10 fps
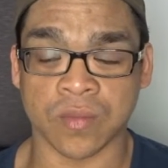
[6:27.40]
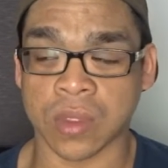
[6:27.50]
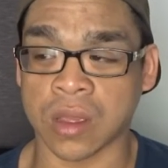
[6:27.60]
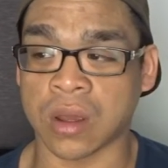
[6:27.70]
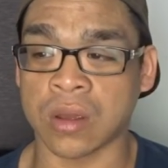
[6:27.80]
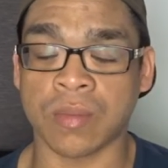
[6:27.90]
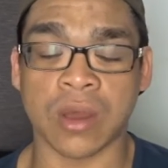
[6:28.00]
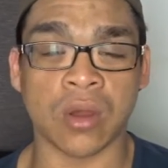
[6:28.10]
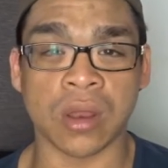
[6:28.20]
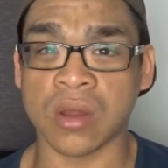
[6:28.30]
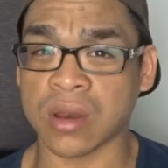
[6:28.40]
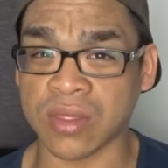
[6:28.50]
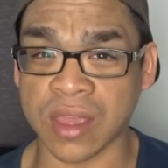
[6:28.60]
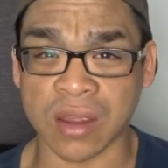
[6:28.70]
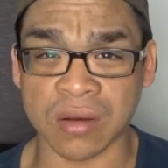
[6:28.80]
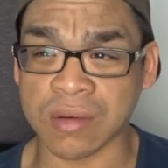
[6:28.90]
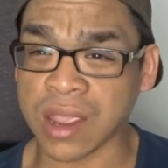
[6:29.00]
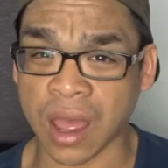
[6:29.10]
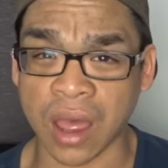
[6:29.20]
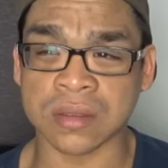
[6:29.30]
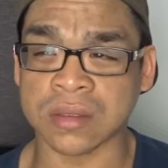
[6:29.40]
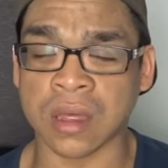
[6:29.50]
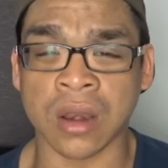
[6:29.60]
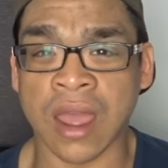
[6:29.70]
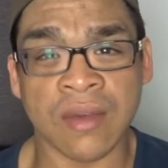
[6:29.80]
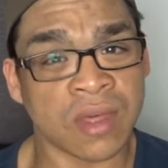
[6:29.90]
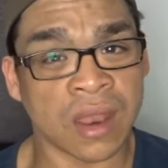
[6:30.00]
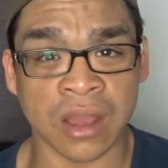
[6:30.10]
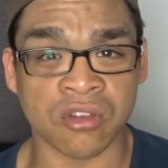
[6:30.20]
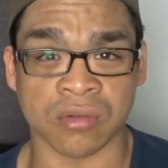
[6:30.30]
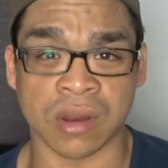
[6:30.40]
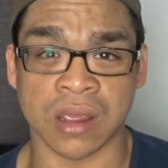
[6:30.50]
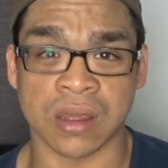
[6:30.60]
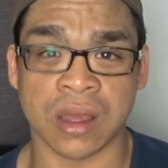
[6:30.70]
You know, but early on in their career, they don't have that luxury,